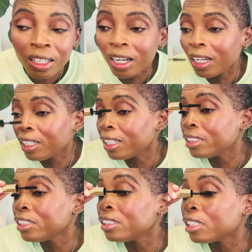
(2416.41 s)

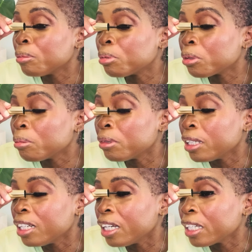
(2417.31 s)
eyelashes are proper,
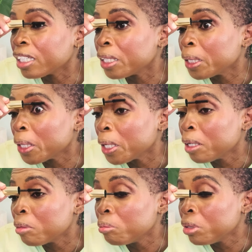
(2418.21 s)
like
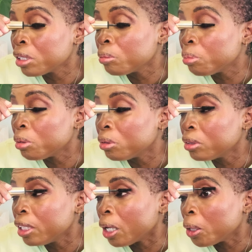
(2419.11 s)
being
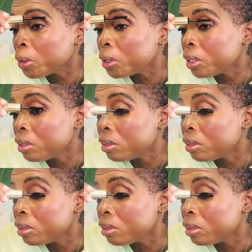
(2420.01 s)
pulled out.